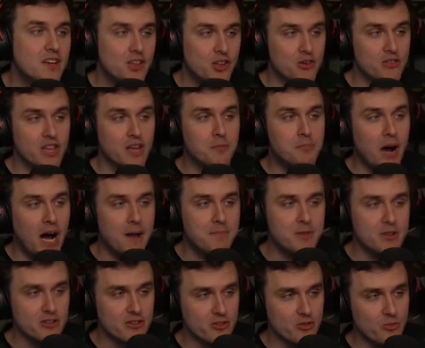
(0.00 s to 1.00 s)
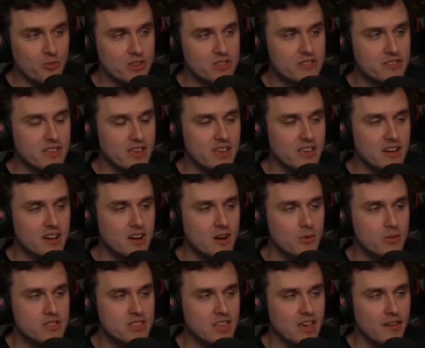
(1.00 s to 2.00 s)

You're like popular with the uh, with the